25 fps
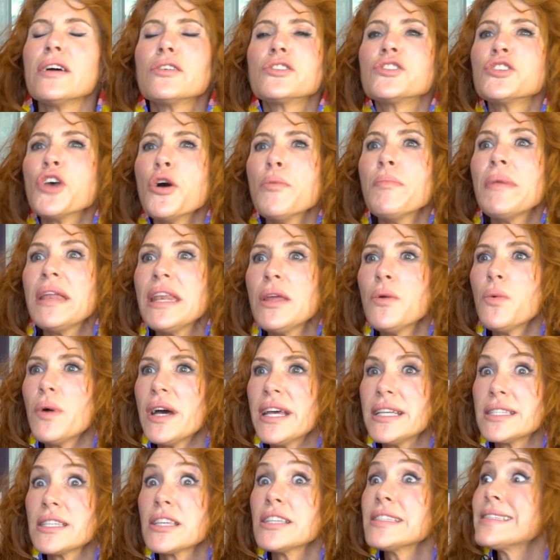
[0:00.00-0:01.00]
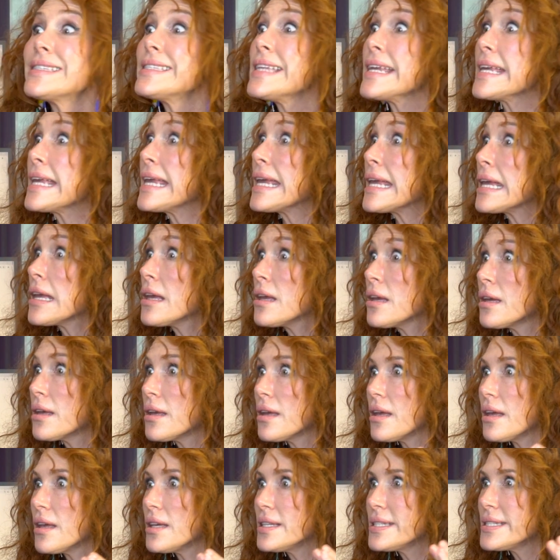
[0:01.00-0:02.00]
are so many ways. Sing.
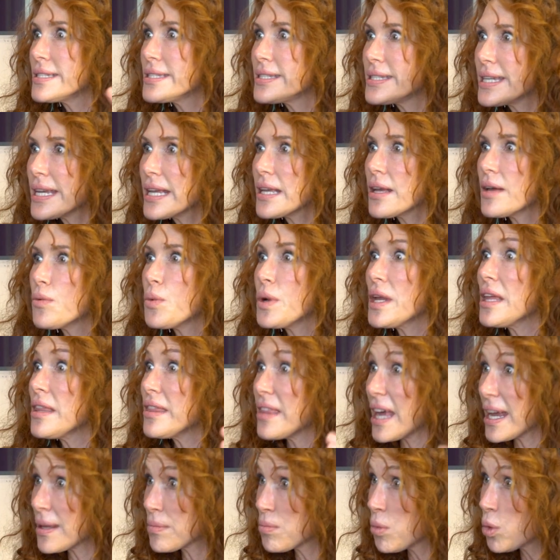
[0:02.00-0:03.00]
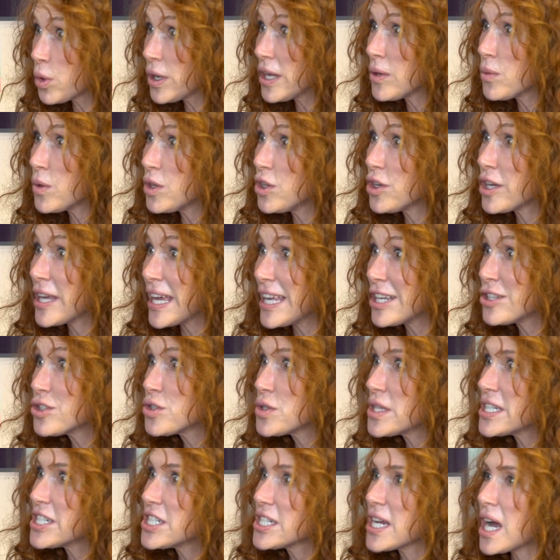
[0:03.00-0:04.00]
That morning when you get
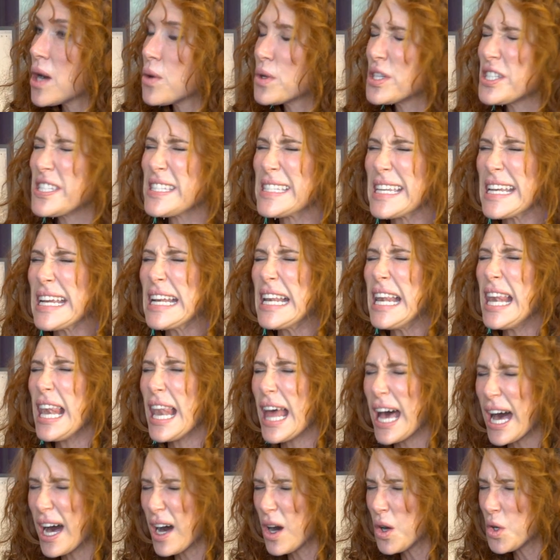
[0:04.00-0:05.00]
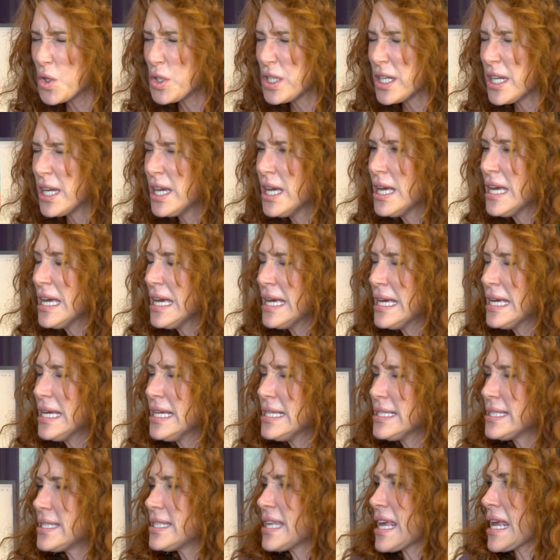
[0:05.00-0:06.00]
into the shower, sing loud.
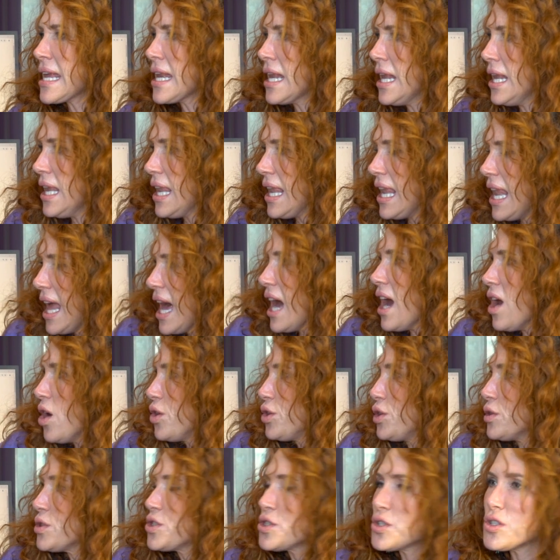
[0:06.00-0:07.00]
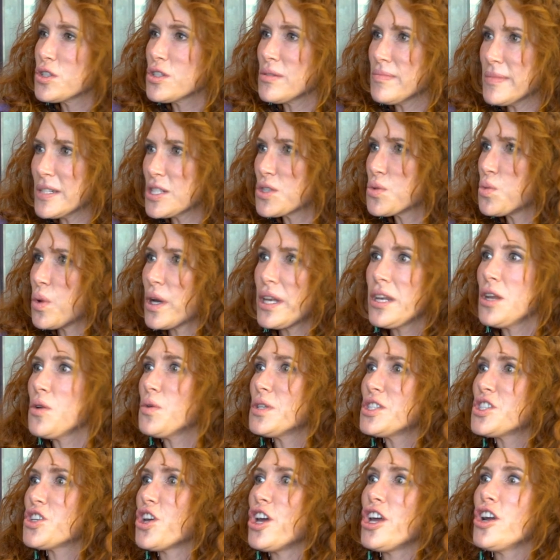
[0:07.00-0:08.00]
Sing loud. Your children must wonder
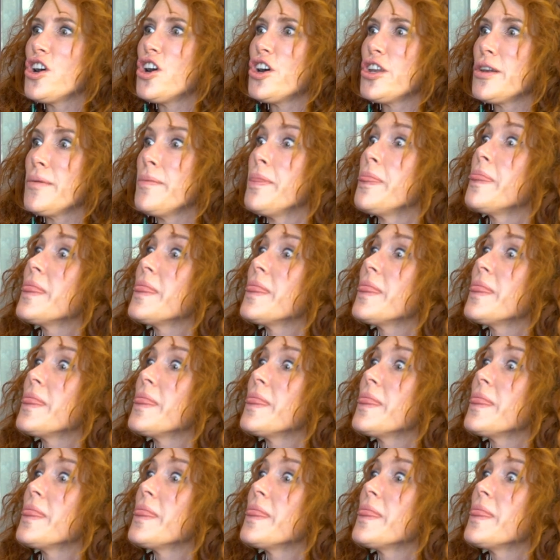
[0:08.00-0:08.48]
what's going on,